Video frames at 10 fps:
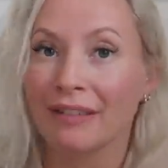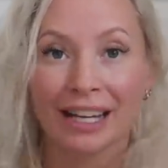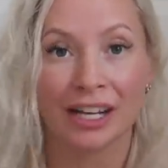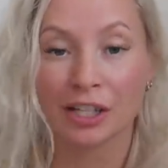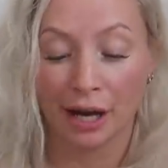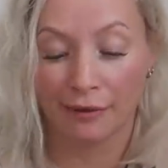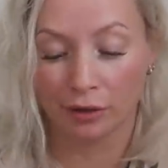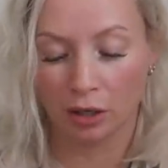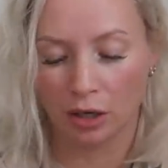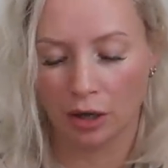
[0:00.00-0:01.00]
in case you
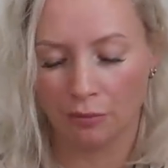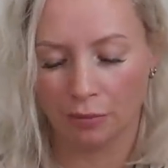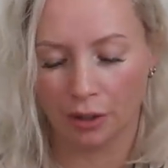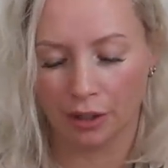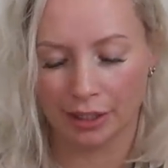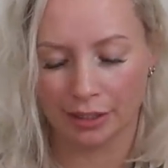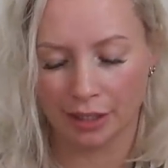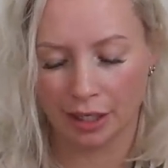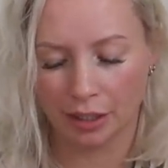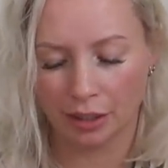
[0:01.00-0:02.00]
haven't got a Home Bargains
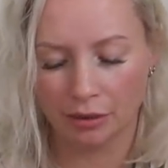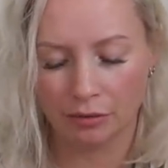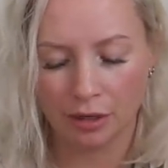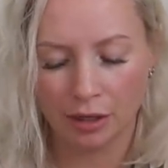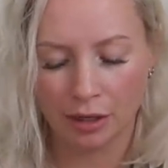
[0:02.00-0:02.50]
near you.